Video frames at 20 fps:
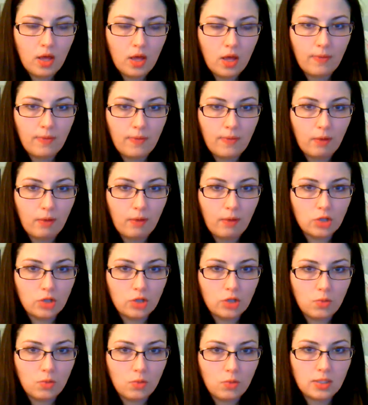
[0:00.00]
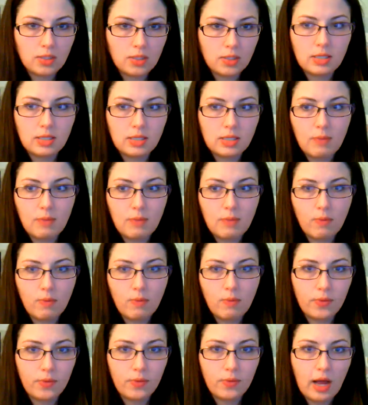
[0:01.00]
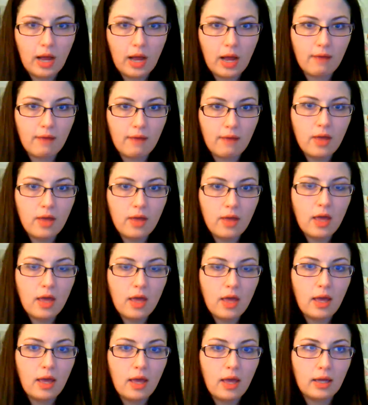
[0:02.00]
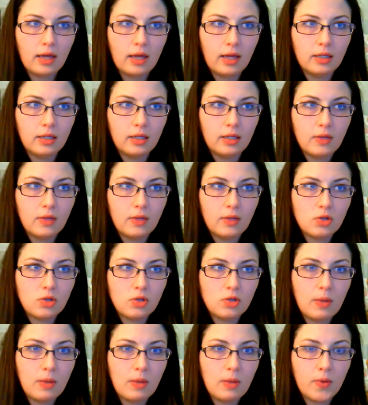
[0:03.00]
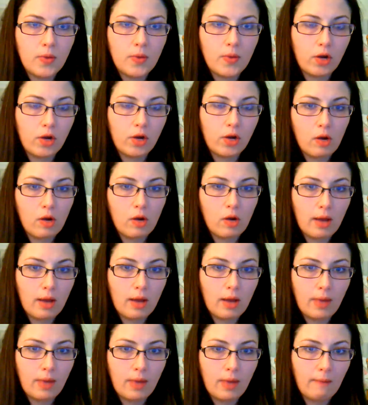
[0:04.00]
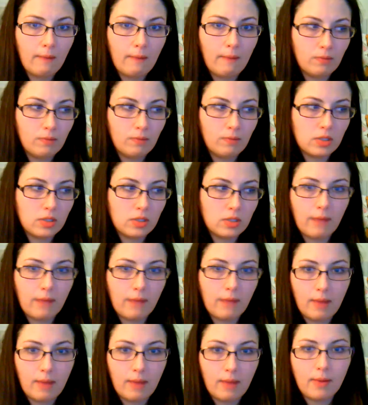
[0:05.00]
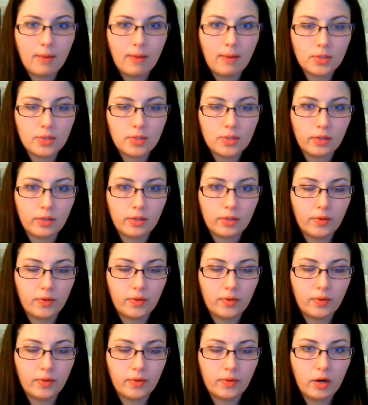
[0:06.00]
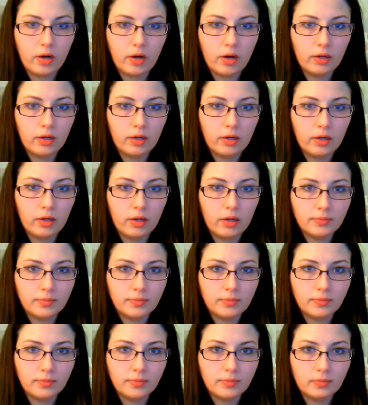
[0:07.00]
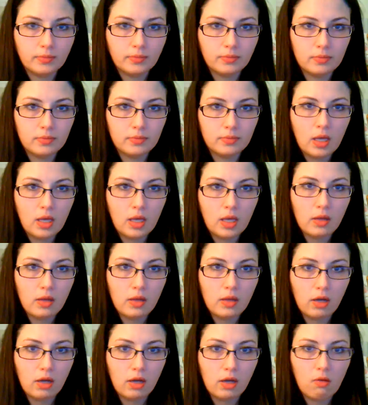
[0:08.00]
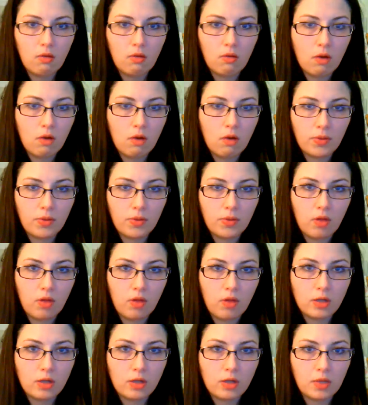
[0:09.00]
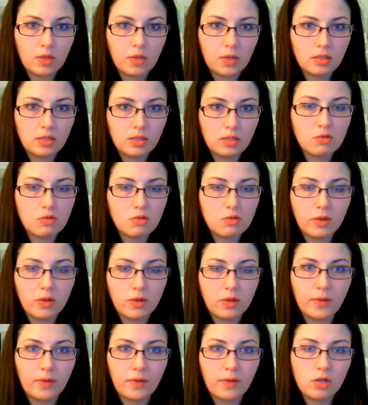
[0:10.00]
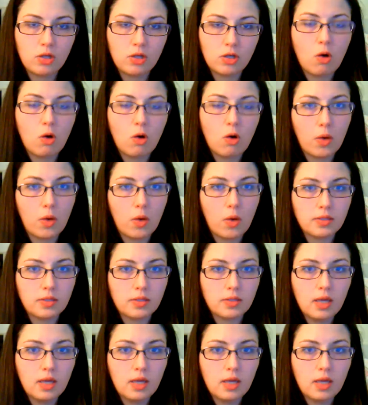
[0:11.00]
that just wants to see people thrive. And these are the people that grow up and slap that bumper sticker on their car, that go along with the laws, because this is what the Friends of Coal wants.